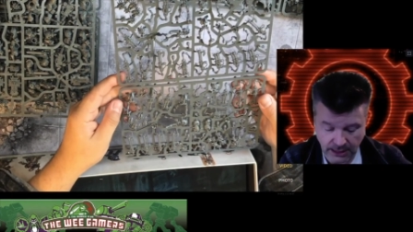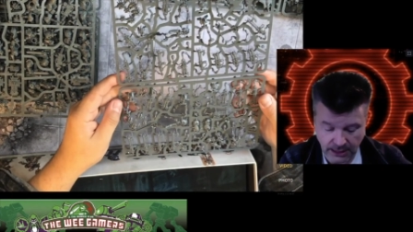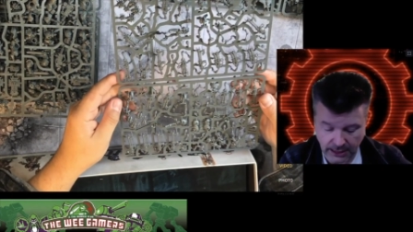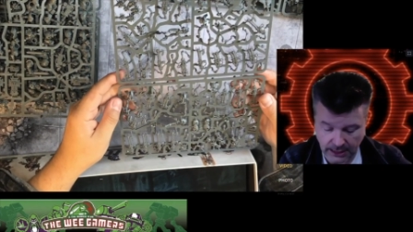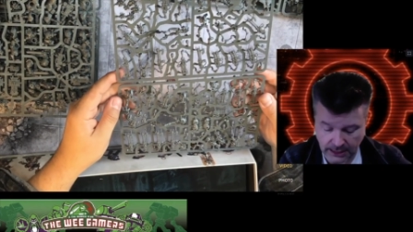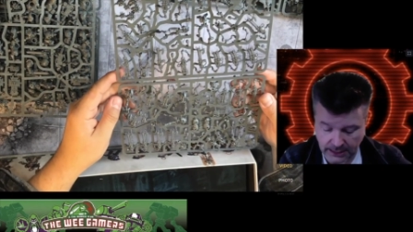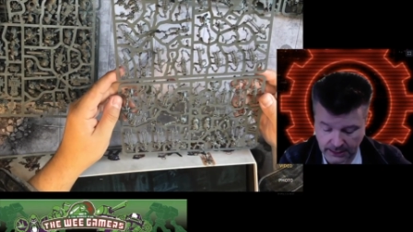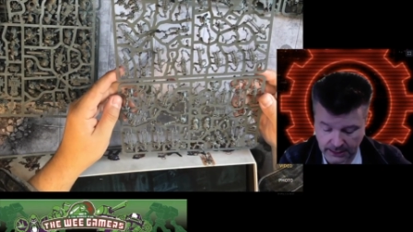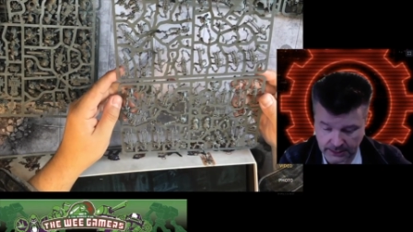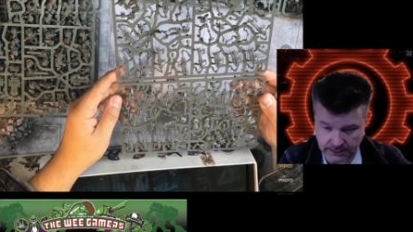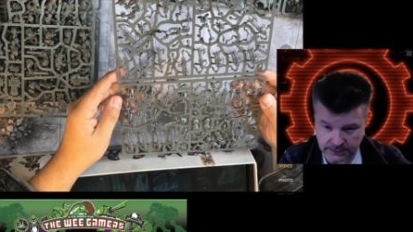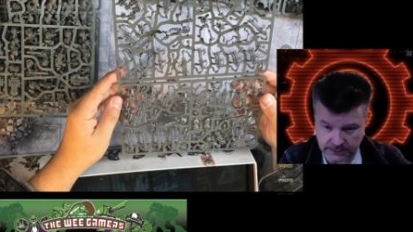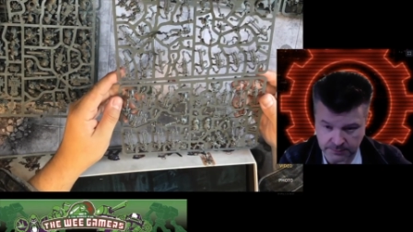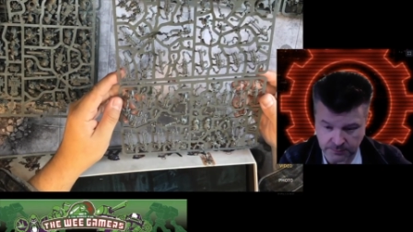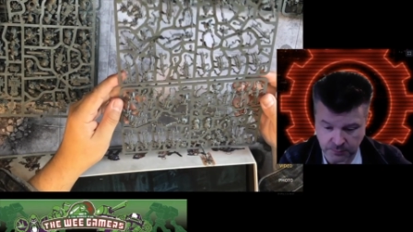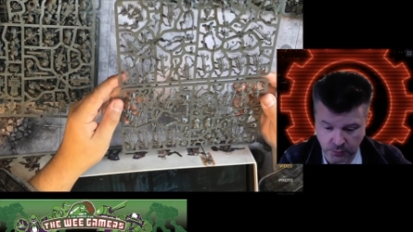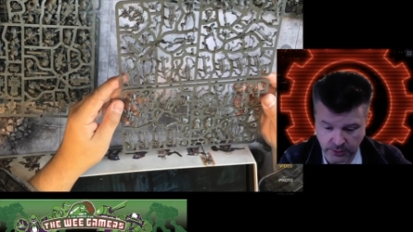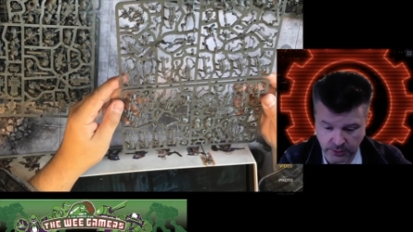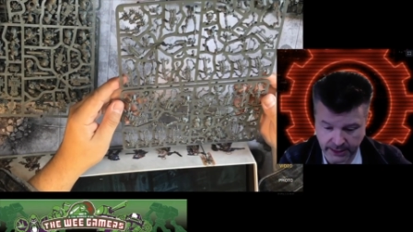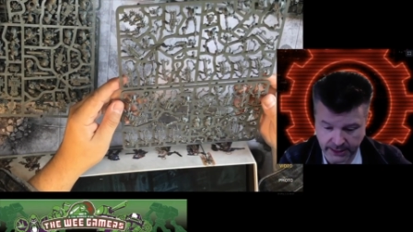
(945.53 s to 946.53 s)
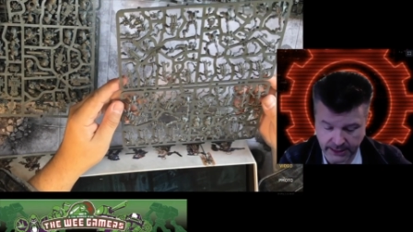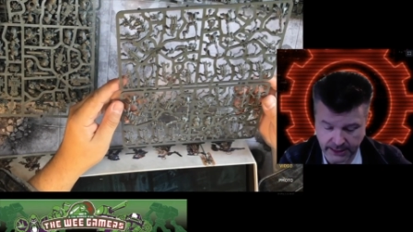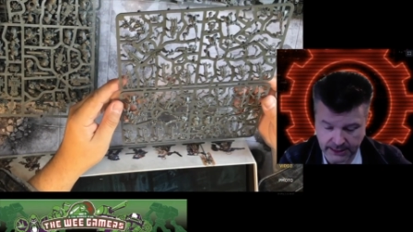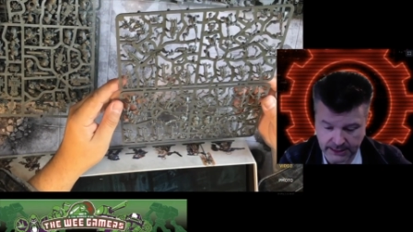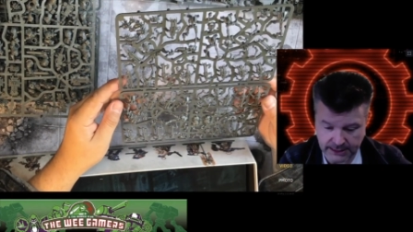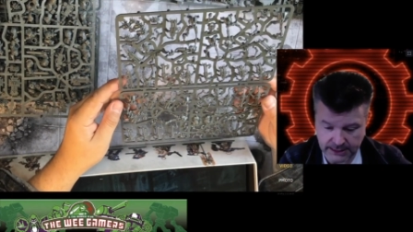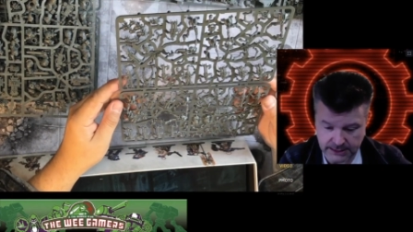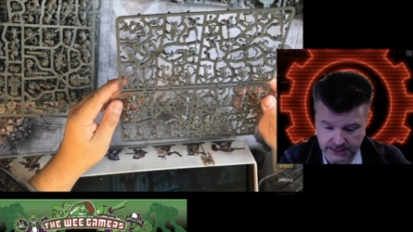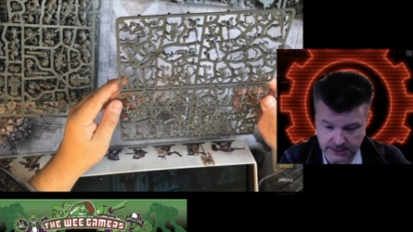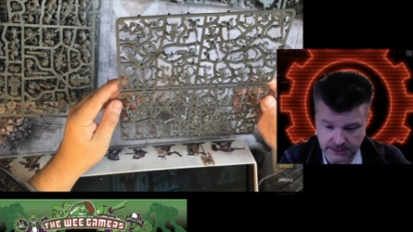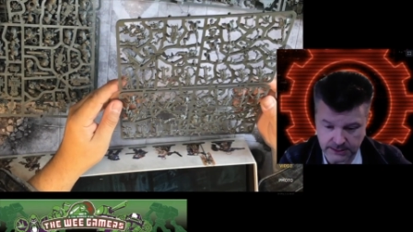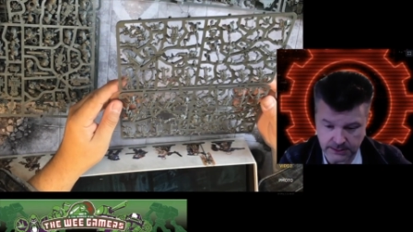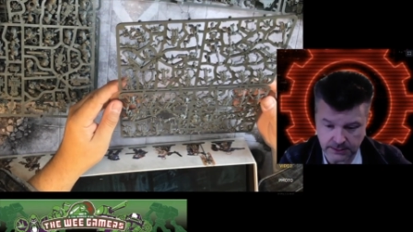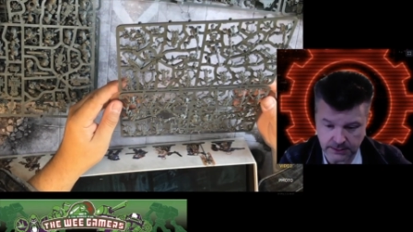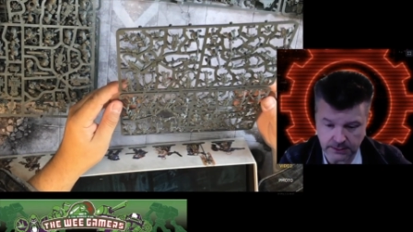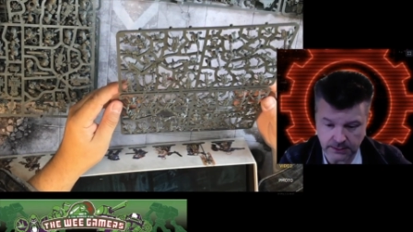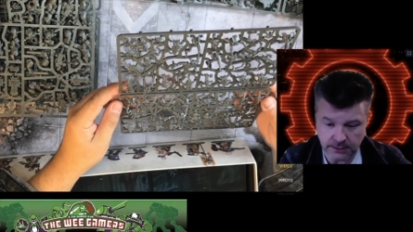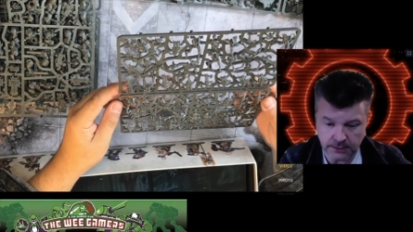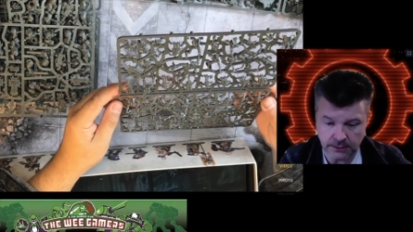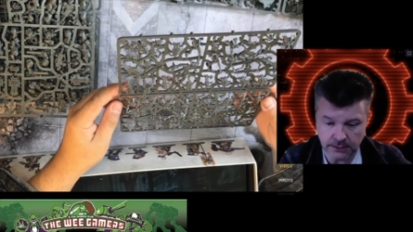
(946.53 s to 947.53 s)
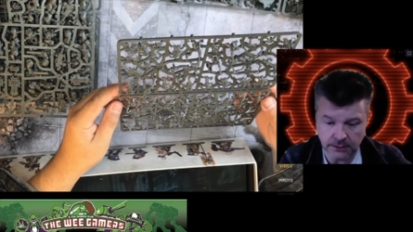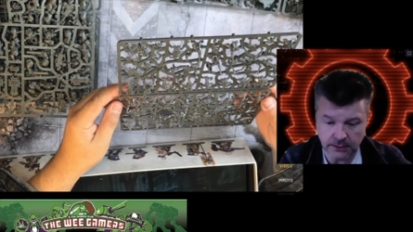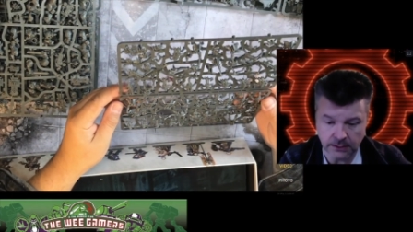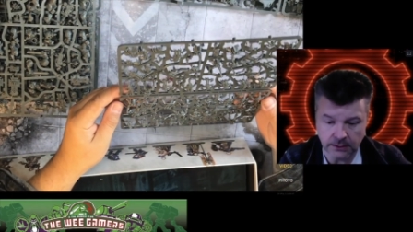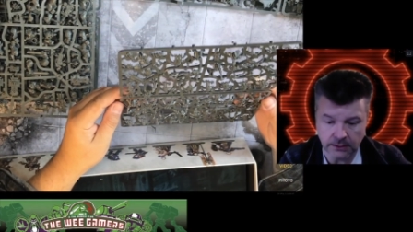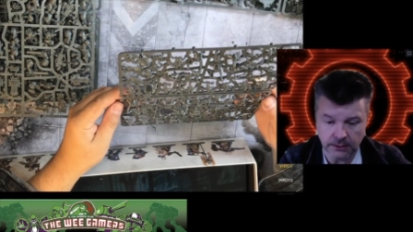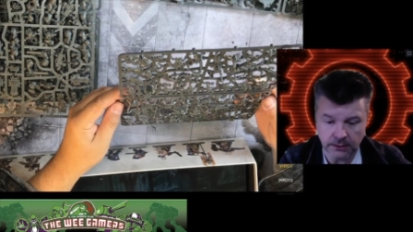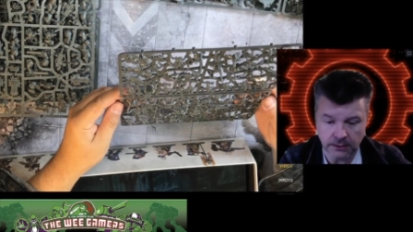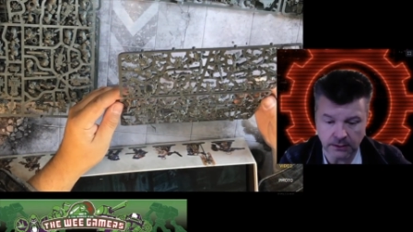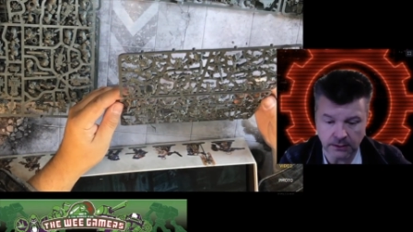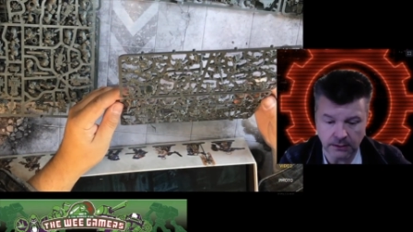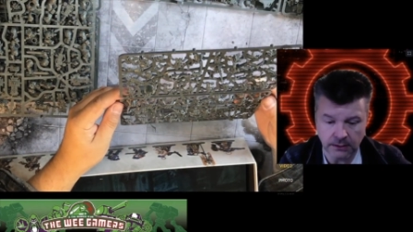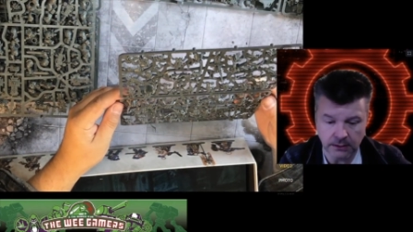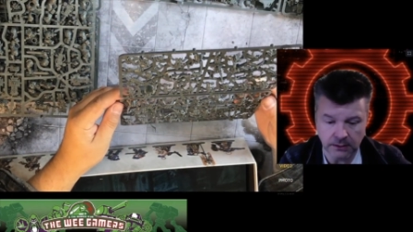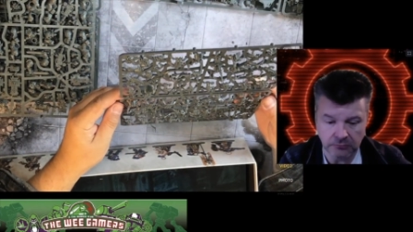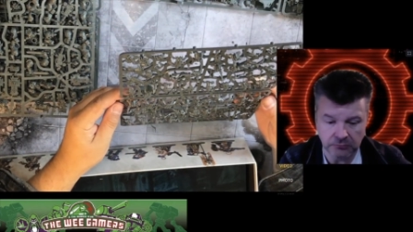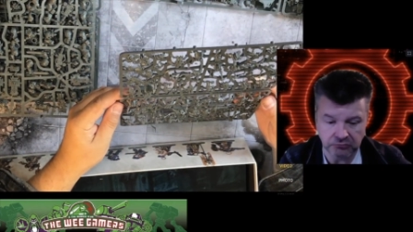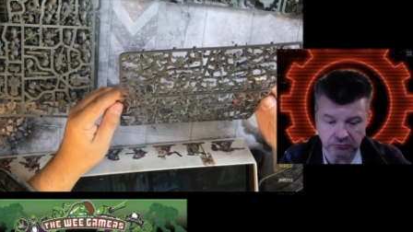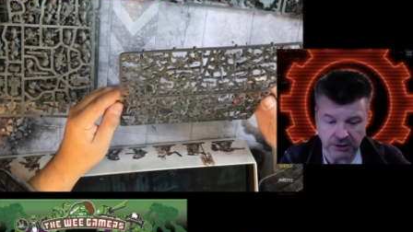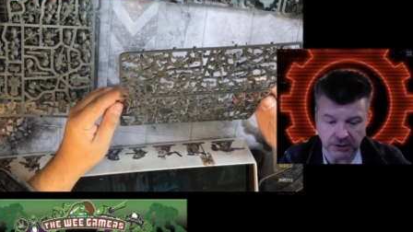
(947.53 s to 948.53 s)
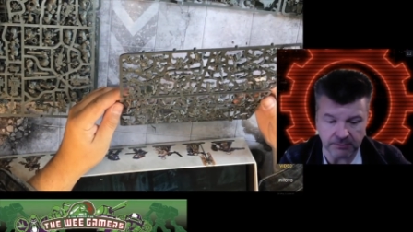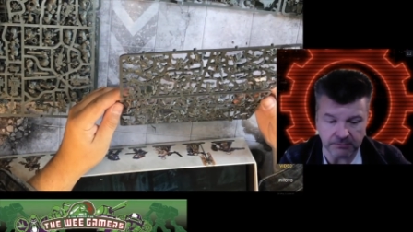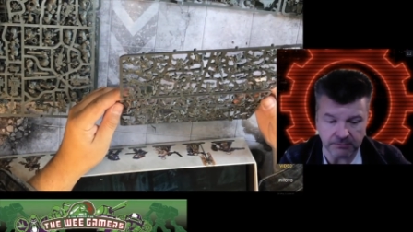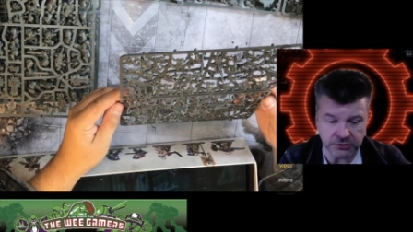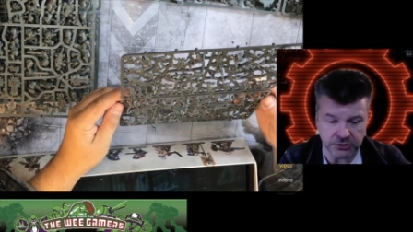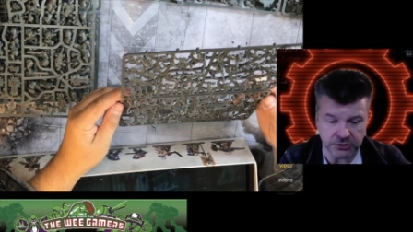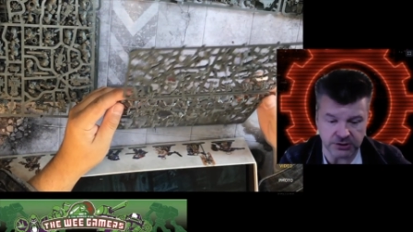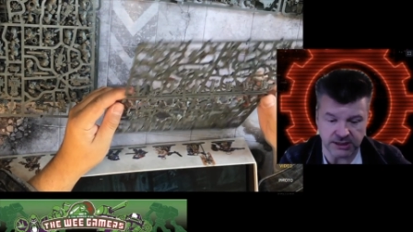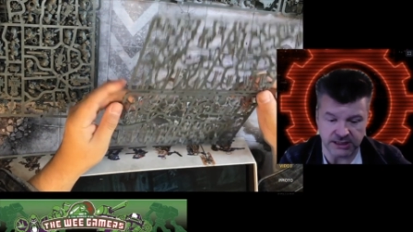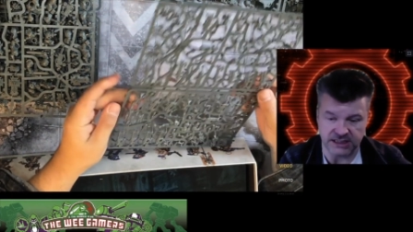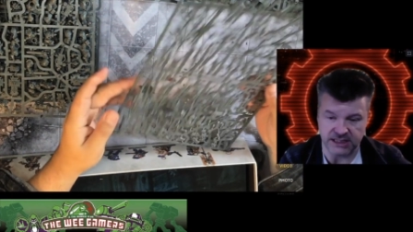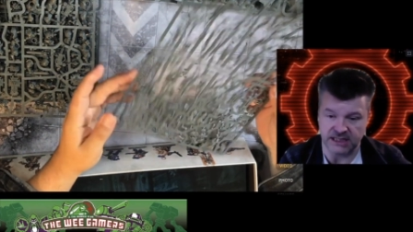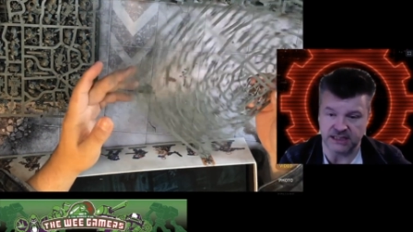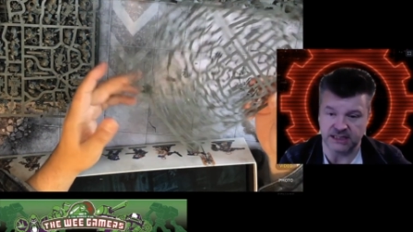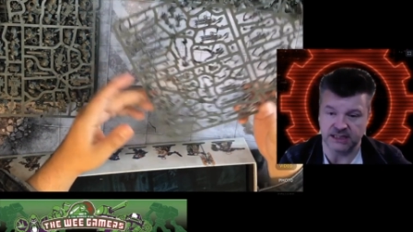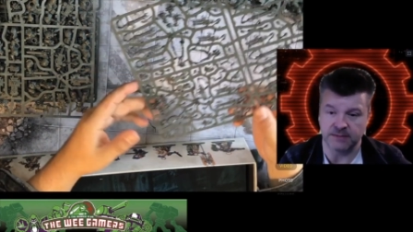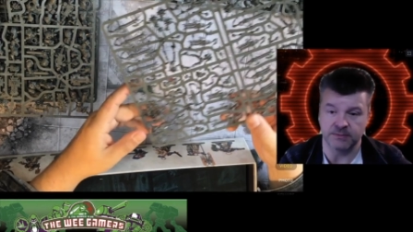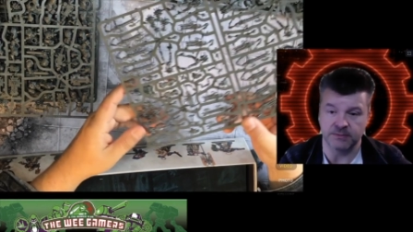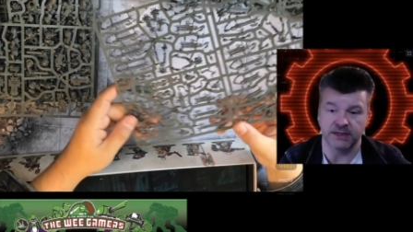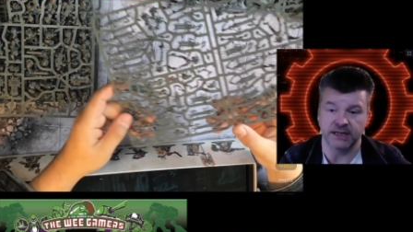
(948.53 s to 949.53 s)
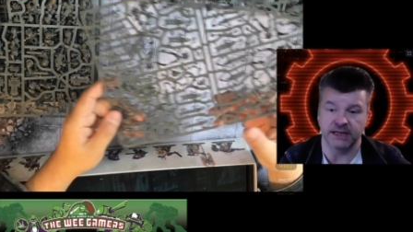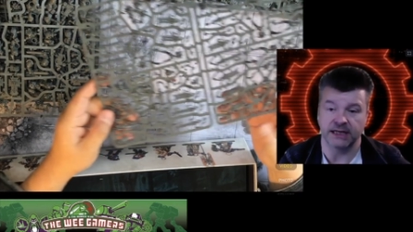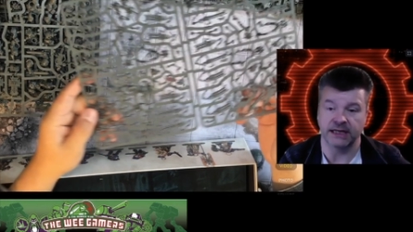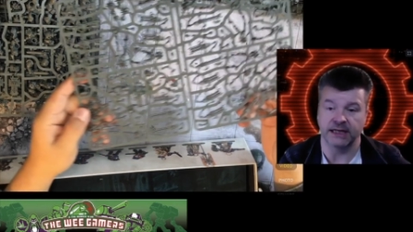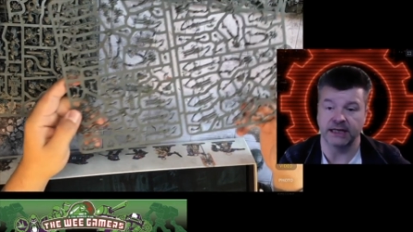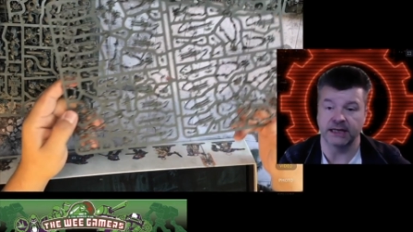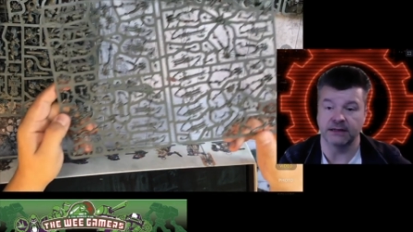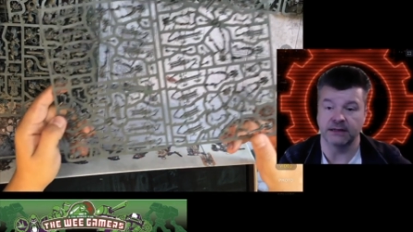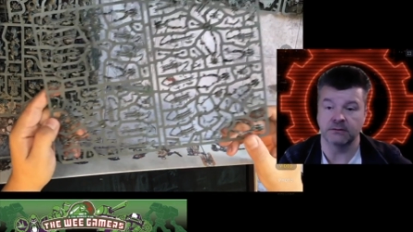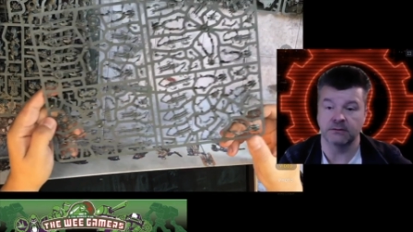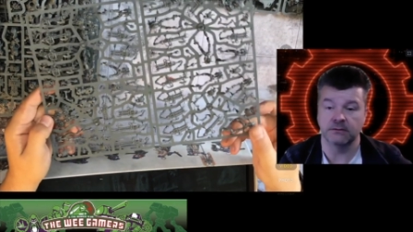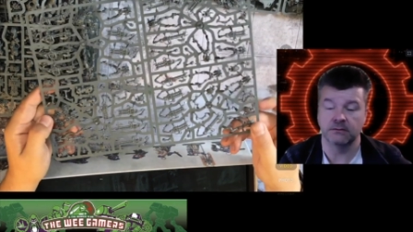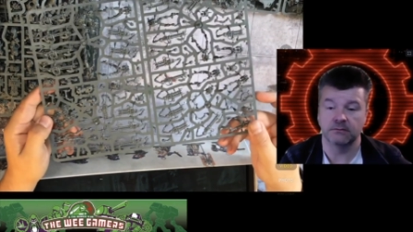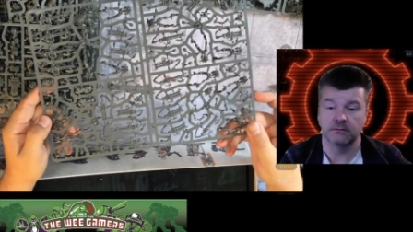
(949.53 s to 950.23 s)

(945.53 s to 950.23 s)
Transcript: And more neckies. Yep, just the exact same thing again.